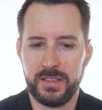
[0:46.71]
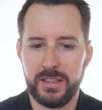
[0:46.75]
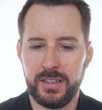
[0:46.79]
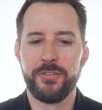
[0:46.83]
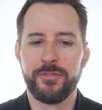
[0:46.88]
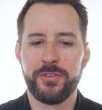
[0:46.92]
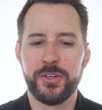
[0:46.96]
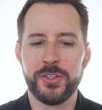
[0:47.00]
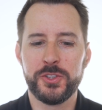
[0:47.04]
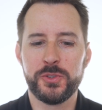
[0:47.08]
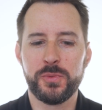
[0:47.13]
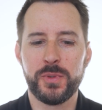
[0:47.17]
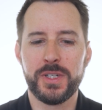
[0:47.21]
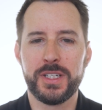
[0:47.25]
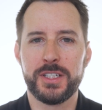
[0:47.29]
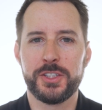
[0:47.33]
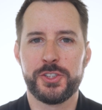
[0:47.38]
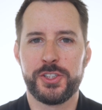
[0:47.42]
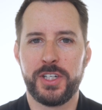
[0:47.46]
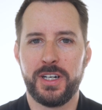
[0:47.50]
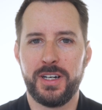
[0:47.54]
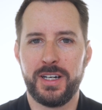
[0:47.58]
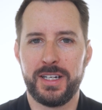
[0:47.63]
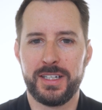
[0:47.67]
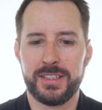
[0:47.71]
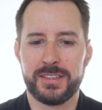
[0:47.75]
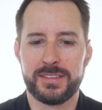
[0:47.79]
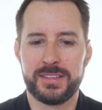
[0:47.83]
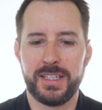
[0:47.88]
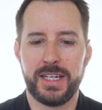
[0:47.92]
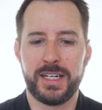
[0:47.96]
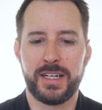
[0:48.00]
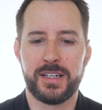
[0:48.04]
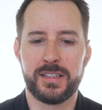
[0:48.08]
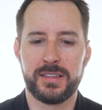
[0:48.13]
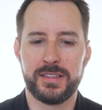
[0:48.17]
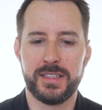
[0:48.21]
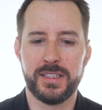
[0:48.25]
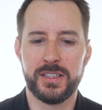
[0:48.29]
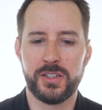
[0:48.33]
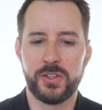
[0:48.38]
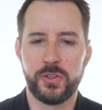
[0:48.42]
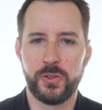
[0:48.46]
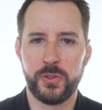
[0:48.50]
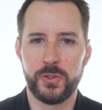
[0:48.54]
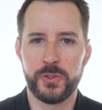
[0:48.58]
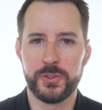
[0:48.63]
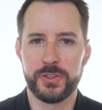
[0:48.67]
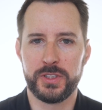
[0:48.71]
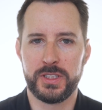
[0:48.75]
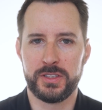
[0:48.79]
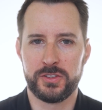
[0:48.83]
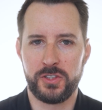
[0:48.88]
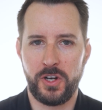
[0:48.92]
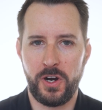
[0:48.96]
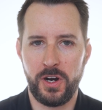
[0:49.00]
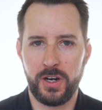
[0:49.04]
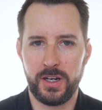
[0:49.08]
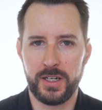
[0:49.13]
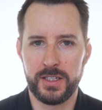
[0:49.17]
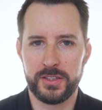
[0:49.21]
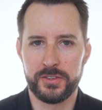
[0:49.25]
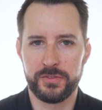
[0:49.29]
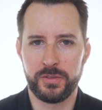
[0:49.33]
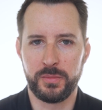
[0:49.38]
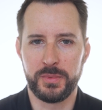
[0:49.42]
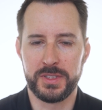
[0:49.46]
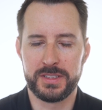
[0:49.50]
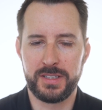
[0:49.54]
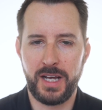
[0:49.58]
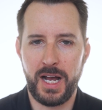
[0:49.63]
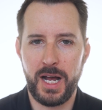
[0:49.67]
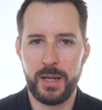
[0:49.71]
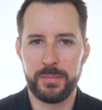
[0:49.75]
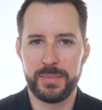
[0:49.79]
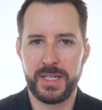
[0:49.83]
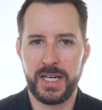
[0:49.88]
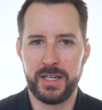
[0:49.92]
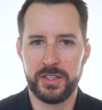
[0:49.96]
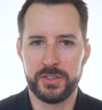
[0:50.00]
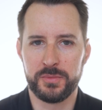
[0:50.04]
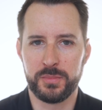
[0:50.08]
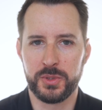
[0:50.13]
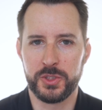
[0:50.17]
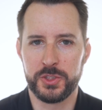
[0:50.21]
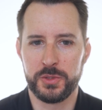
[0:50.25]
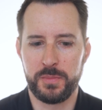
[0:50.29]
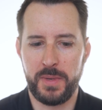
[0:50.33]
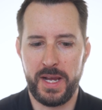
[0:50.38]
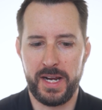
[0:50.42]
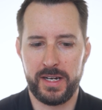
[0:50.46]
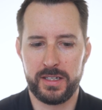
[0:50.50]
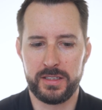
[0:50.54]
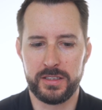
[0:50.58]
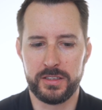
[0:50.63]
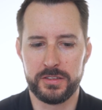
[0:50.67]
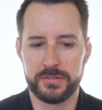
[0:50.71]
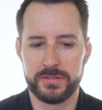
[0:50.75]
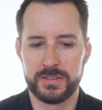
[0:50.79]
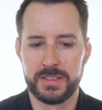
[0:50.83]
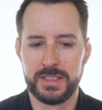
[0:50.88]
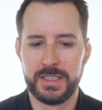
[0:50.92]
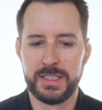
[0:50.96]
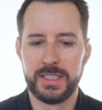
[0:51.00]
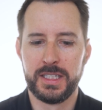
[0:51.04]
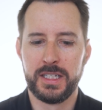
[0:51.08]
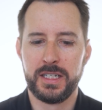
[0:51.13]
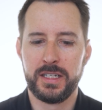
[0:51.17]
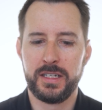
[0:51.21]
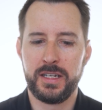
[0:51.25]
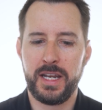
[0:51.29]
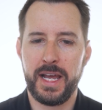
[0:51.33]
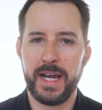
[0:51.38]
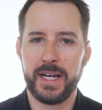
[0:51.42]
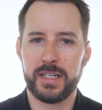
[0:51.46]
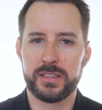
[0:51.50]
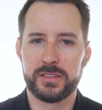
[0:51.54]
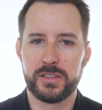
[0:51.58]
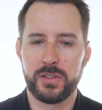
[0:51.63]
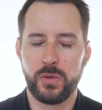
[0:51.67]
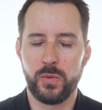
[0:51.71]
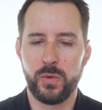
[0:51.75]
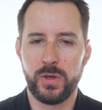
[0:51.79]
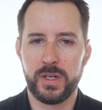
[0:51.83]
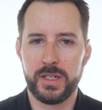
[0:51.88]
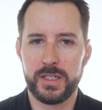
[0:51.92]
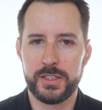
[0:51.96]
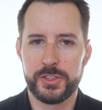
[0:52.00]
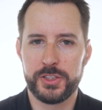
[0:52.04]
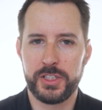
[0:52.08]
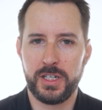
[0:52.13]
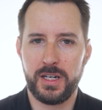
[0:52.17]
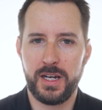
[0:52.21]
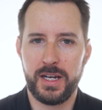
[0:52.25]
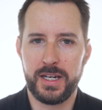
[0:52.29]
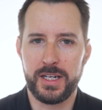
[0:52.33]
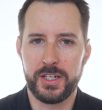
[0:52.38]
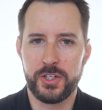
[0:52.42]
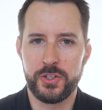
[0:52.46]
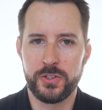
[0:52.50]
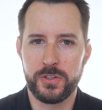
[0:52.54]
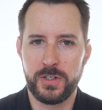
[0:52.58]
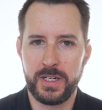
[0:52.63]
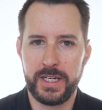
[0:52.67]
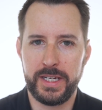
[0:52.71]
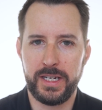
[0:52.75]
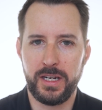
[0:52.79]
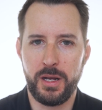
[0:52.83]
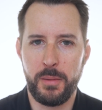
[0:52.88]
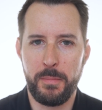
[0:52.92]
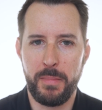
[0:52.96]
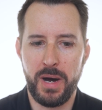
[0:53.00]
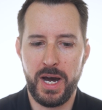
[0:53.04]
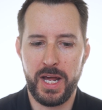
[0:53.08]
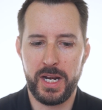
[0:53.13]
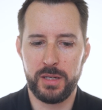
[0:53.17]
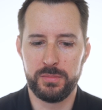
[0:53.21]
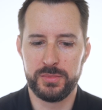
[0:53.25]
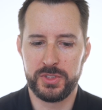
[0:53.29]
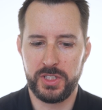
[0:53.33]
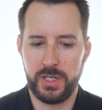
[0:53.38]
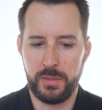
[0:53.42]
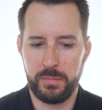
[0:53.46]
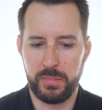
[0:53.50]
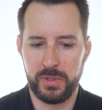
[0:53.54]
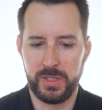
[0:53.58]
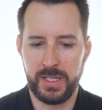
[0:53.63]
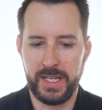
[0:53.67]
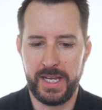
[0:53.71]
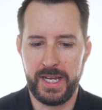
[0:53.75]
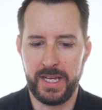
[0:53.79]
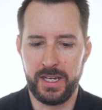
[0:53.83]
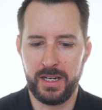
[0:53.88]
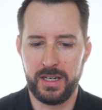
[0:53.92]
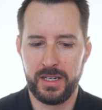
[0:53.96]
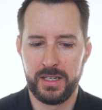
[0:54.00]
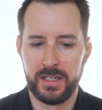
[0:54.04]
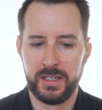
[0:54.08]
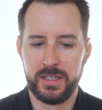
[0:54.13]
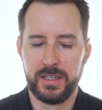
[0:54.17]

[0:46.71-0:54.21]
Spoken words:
First, we're going to share how to set clear goals and targets from a top-down perspective. Next, we're going to share how to create a bottoms-up plan.